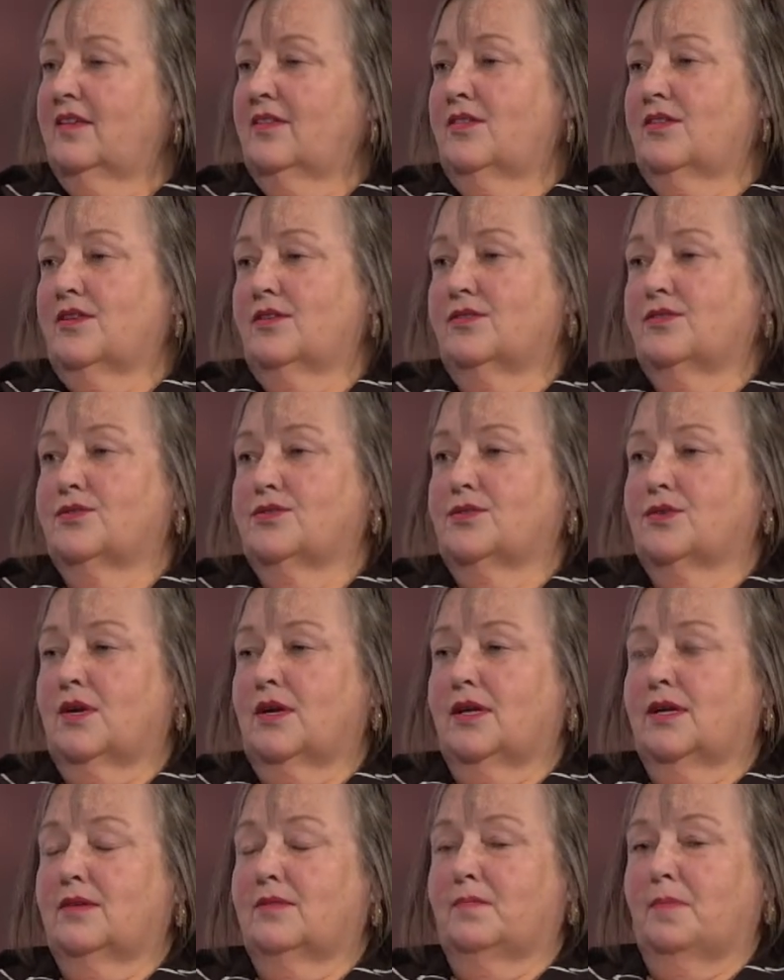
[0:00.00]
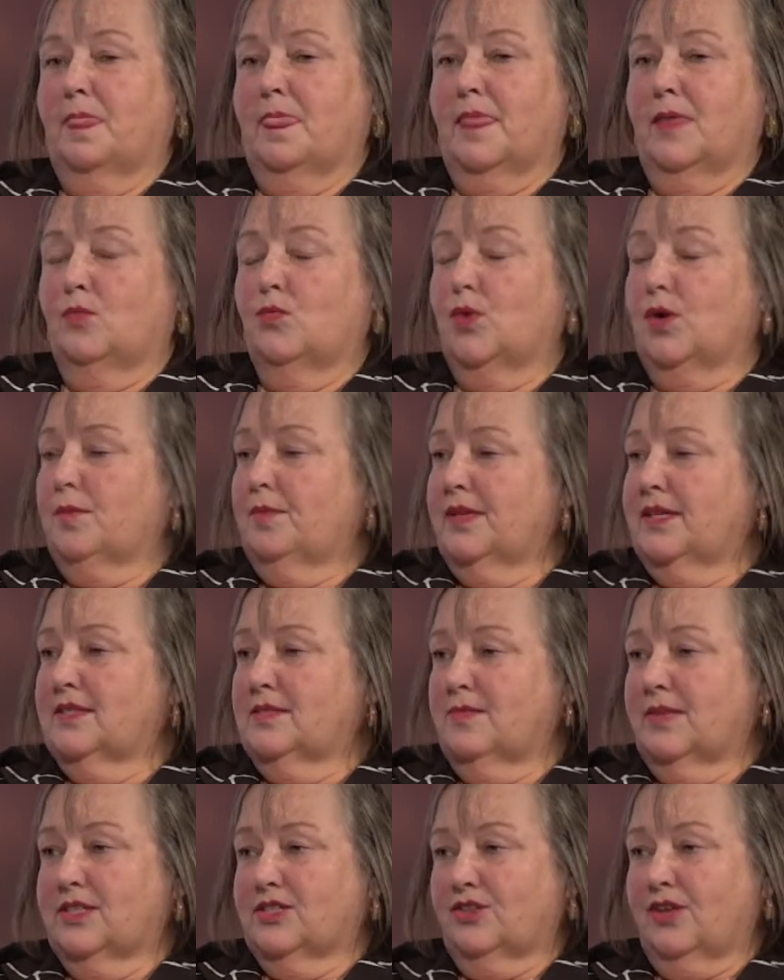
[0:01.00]
there's um, workplace
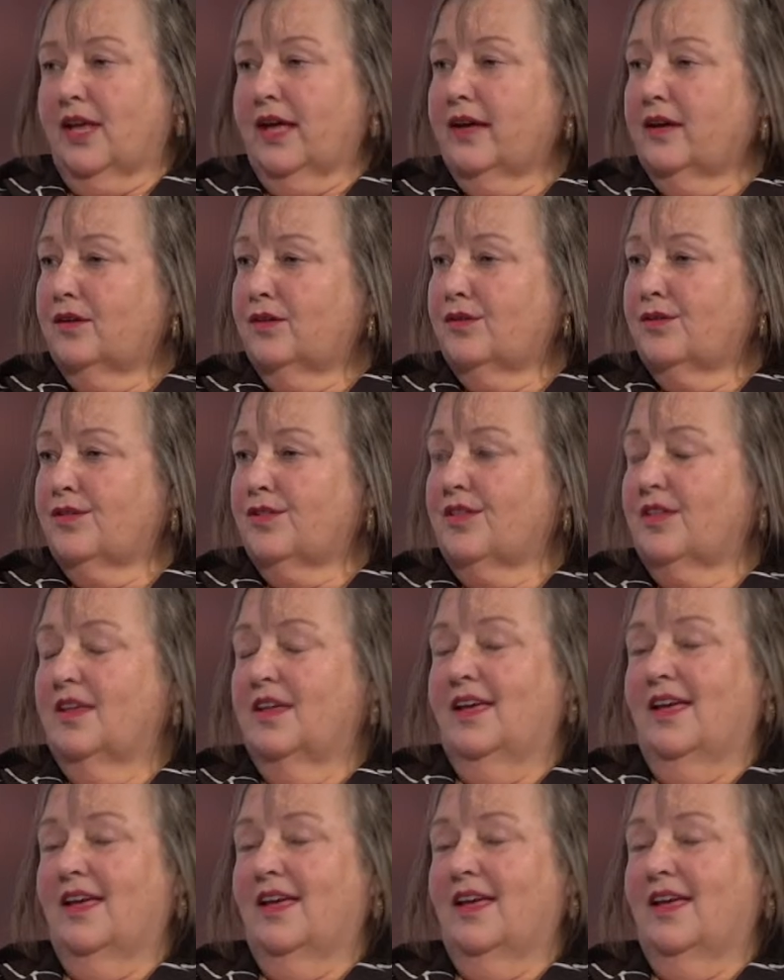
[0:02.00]
mental health.